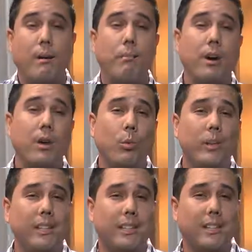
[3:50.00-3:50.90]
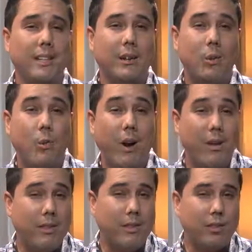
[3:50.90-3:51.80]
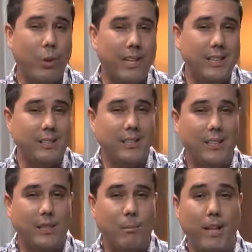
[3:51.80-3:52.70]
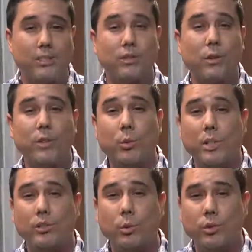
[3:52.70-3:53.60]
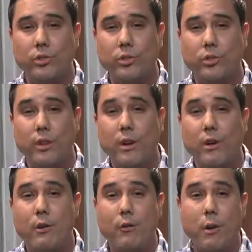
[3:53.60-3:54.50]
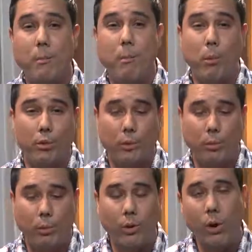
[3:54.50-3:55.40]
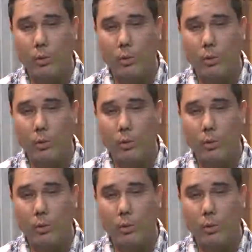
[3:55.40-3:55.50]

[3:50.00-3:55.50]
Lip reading: But we can get around this quite easily by serving resources from multiple